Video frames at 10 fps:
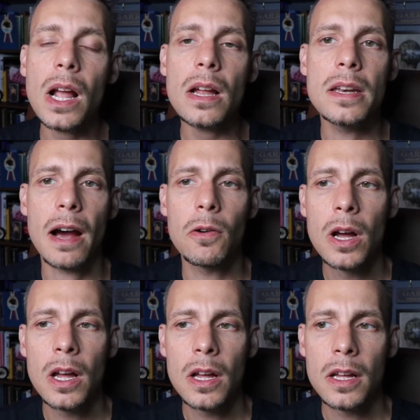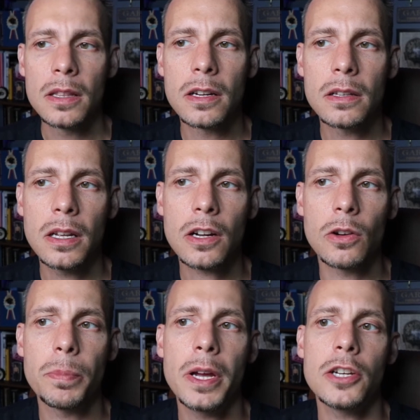Now, the
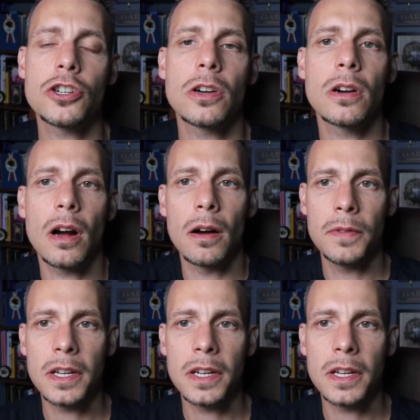clinical picture of